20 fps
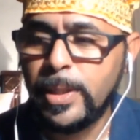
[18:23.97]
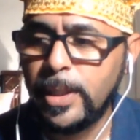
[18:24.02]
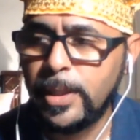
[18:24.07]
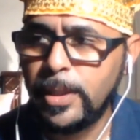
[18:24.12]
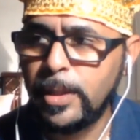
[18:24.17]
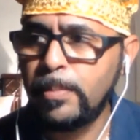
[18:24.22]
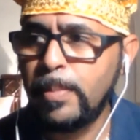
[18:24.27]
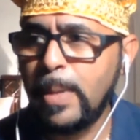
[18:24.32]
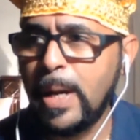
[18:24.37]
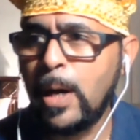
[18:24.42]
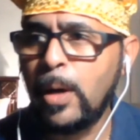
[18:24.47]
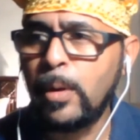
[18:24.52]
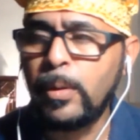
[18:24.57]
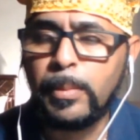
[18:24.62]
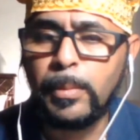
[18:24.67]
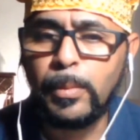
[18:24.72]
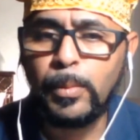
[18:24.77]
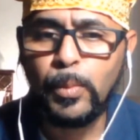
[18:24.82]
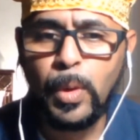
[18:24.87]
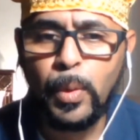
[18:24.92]
This is about
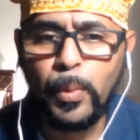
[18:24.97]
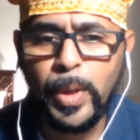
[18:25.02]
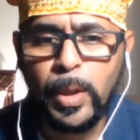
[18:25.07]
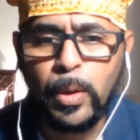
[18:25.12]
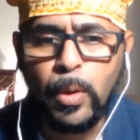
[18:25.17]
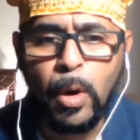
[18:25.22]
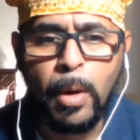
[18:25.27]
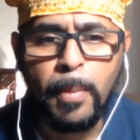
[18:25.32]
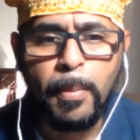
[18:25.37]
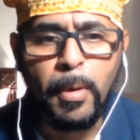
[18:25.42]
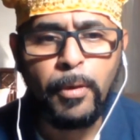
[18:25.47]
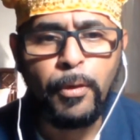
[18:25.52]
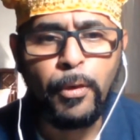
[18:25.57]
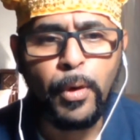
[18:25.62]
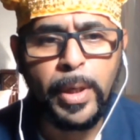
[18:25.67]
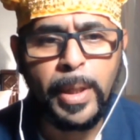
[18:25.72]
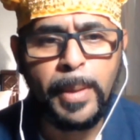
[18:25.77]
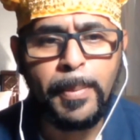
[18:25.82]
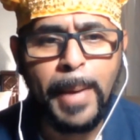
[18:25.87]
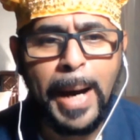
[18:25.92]
what we call
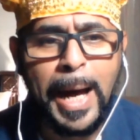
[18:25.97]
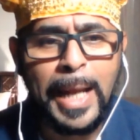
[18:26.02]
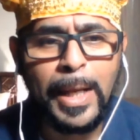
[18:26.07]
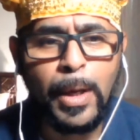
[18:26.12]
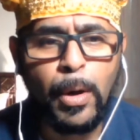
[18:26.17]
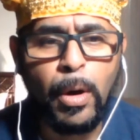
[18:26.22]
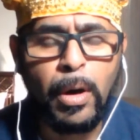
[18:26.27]
moforibale,